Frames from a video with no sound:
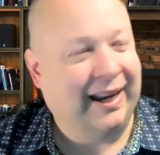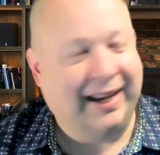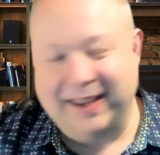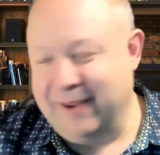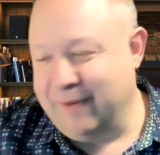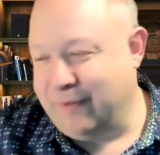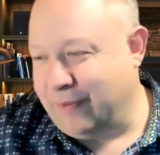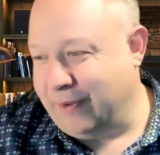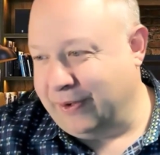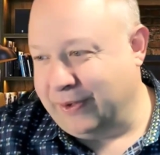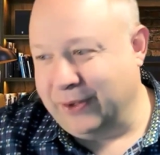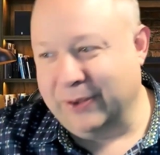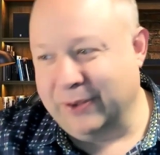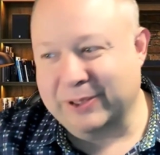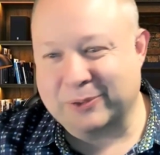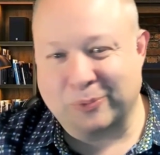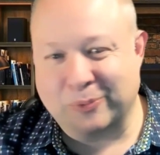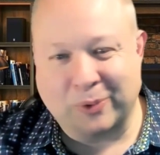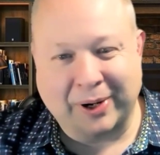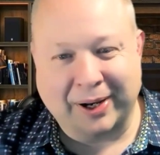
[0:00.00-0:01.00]
If
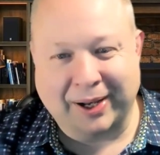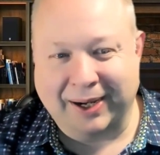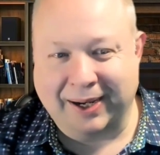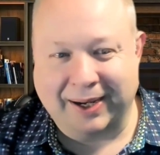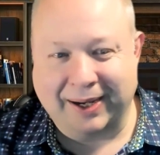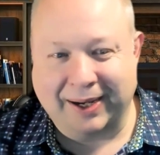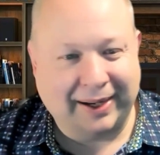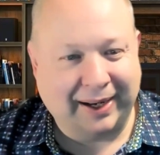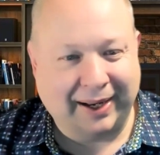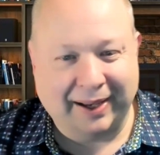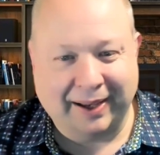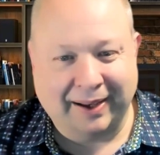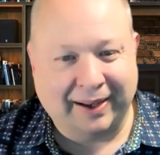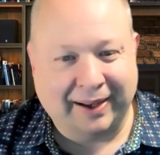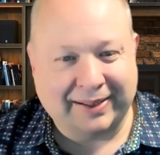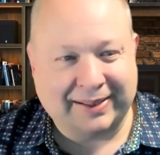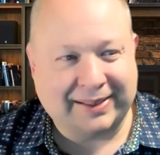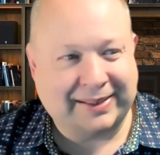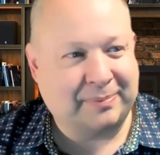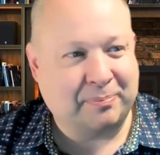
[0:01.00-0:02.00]
adults want
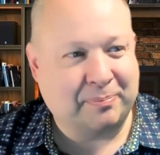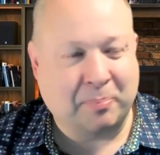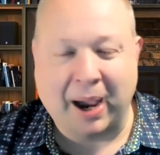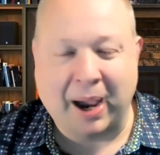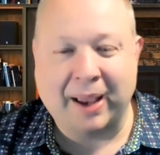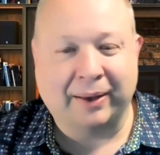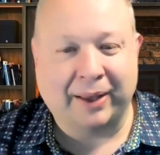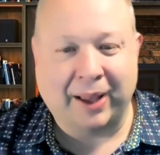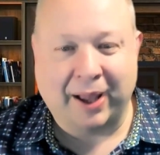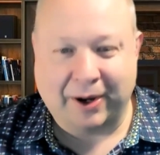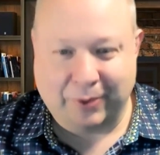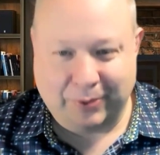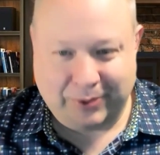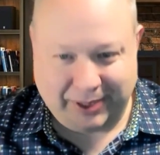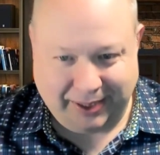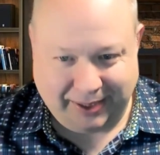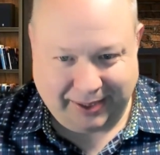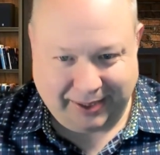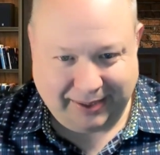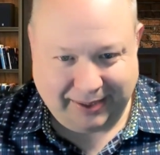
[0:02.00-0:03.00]
to buy a lotto
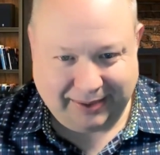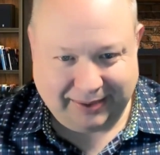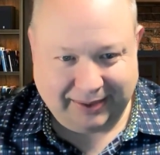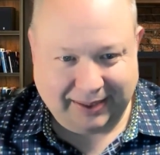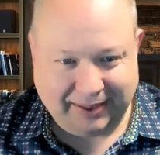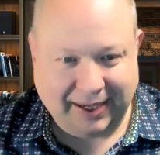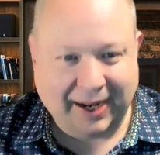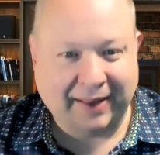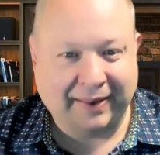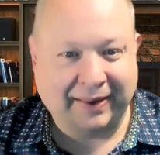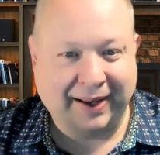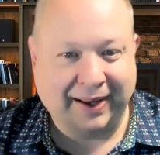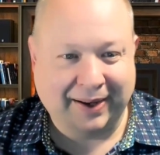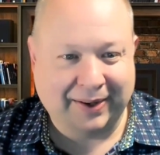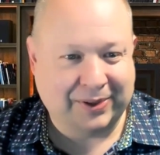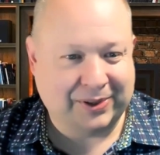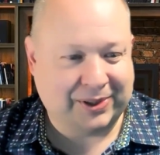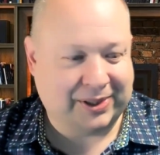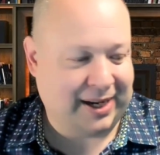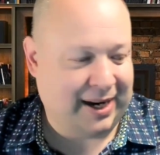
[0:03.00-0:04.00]
ticket and they
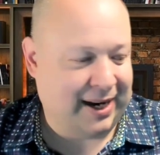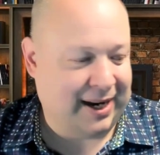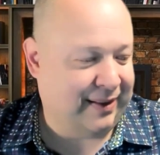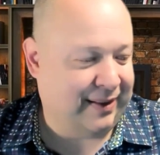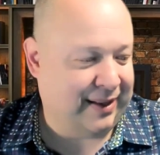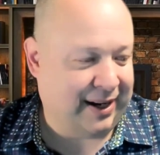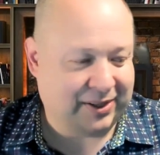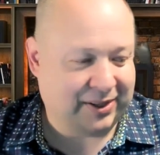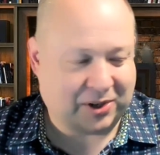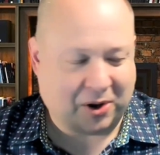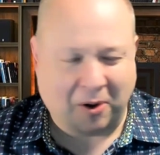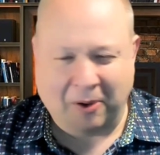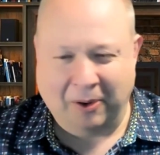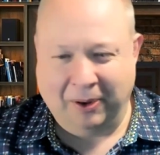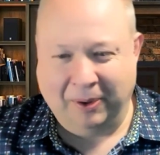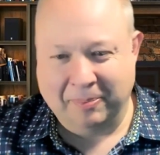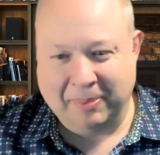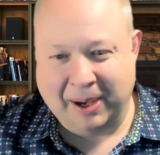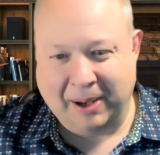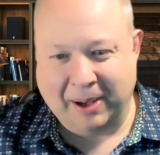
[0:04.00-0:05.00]
understand that it's all
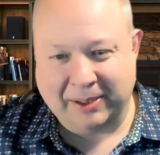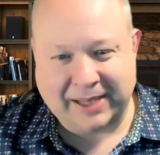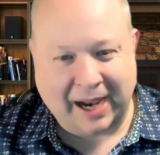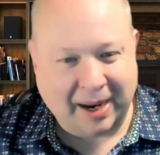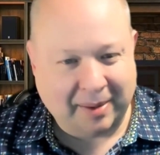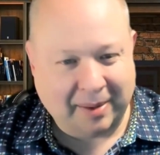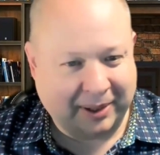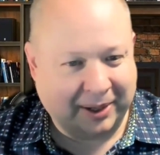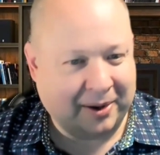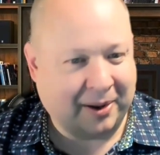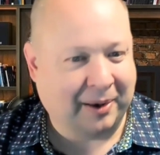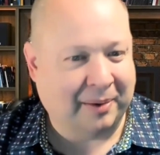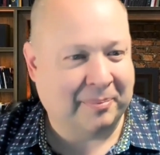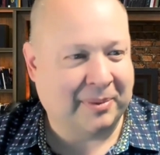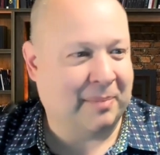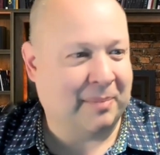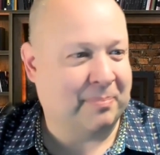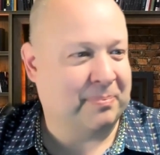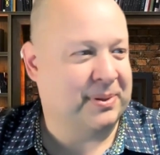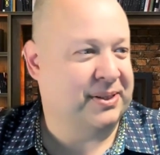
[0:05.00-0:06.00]
about timing, all
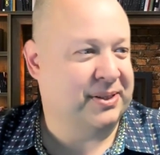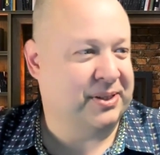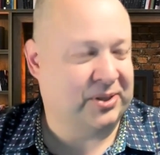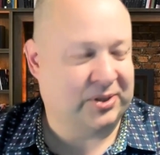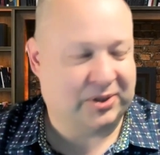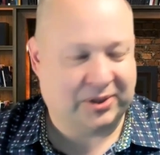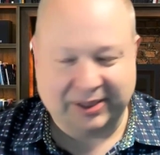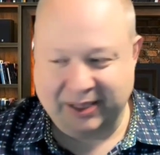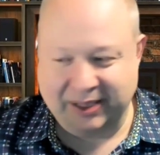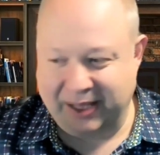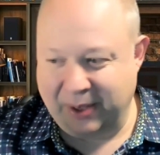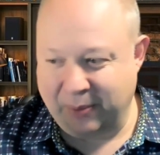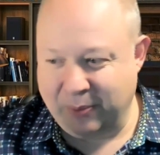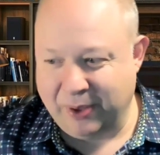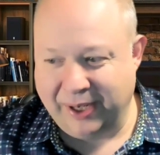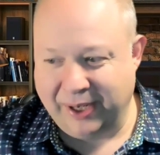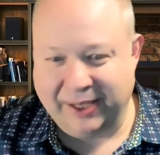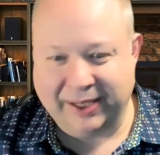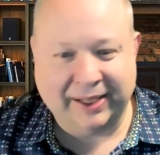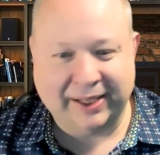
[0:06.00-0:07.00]
about position, and they
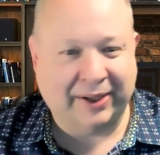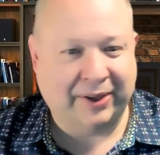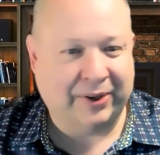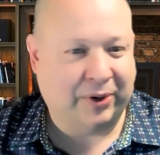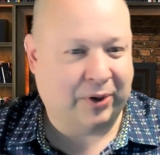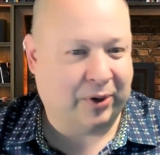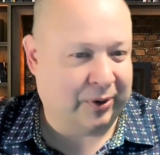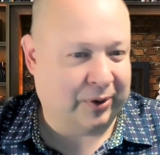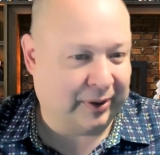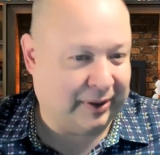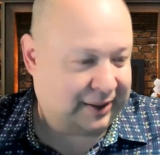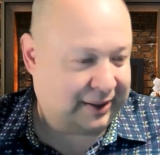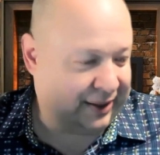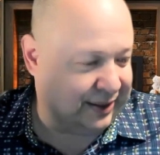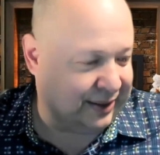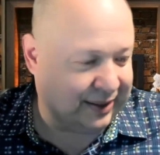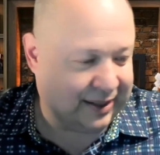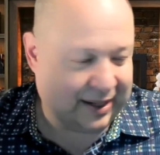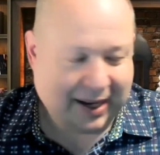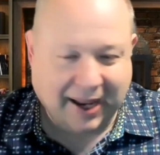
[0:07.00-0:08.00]
want to get in early
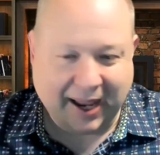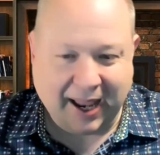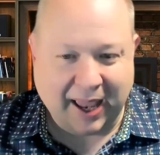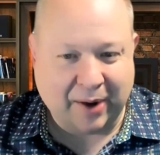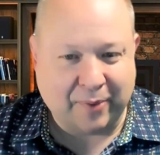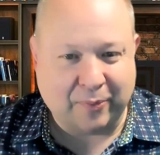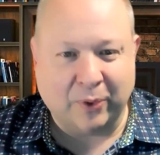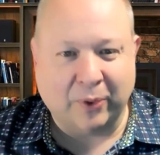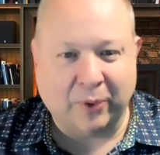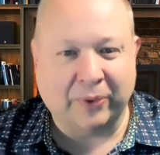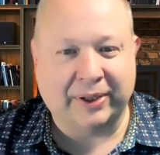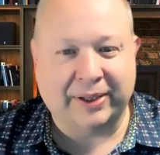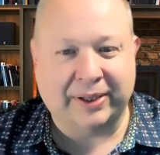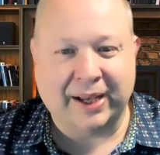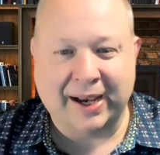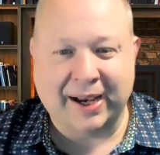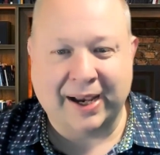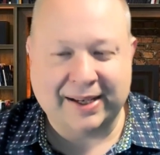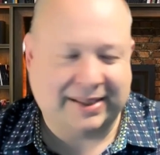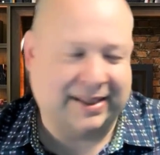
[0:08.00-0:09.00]
and roll the
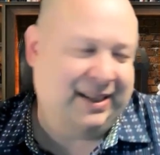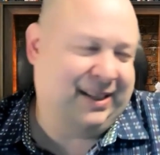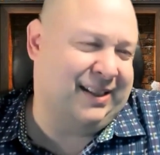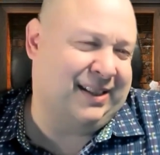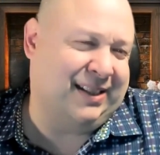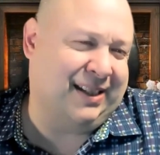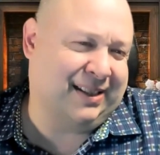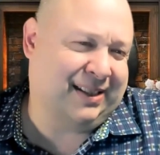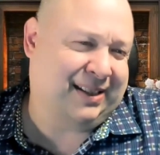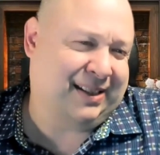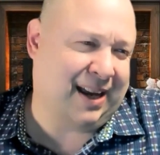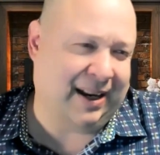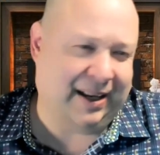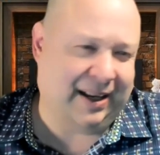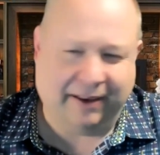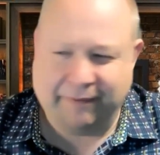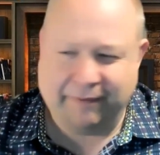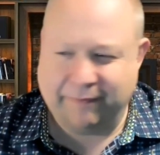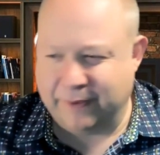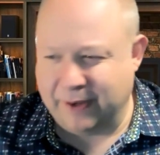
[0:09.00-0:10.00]
dice, and it's
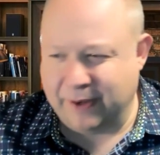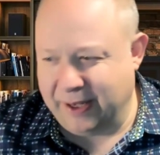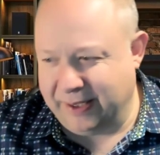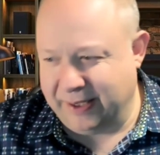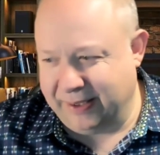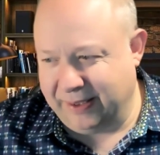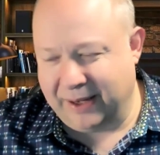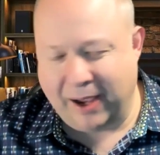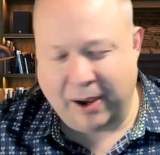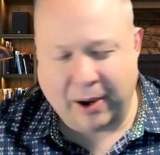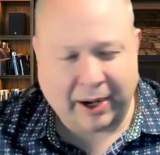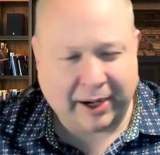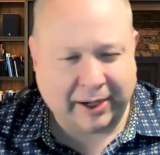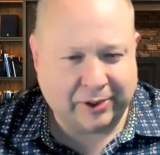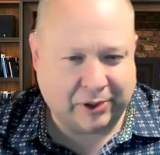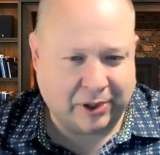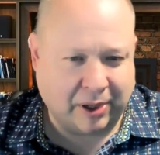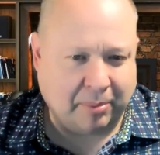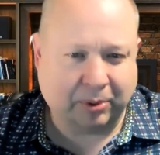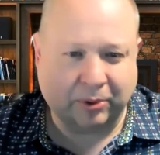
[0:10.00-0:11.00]
exciting and fun, and now I
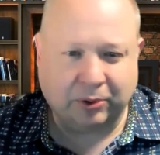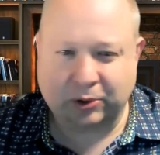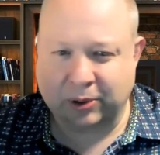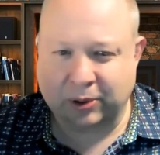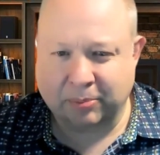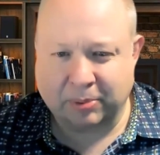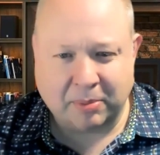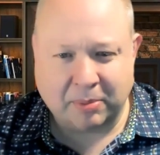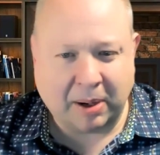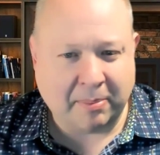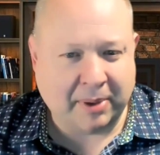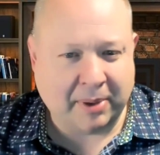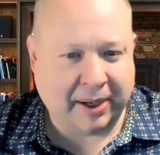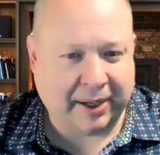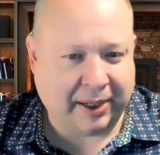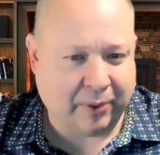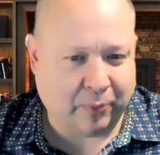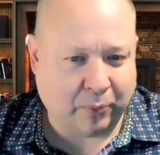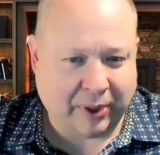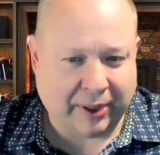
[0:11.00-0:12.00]
can double, triple my
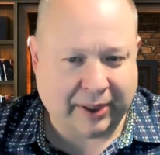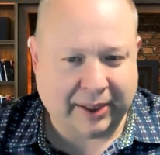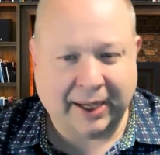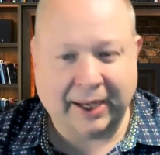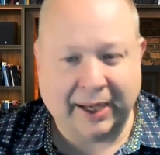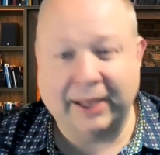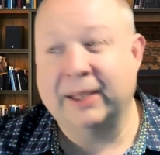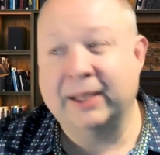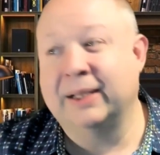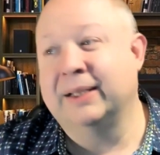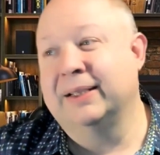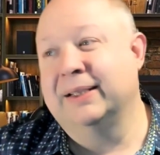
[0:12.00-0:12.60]
money in one day.